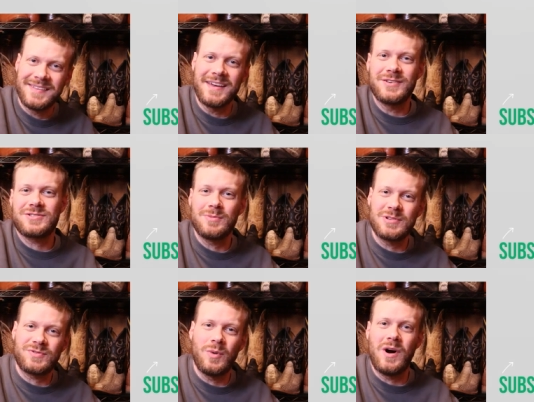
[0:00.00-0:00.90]
Thank you so
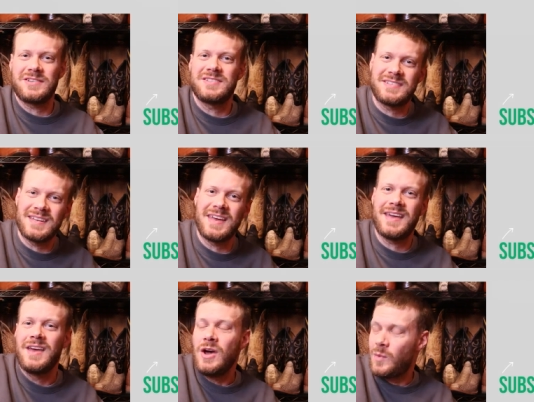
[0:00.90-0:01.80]
much for watching
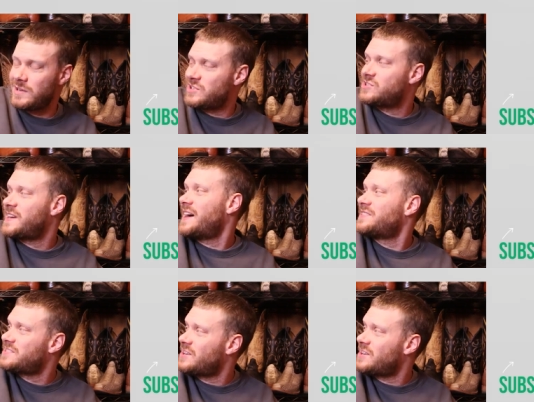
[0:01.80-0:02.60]
today. Want to check out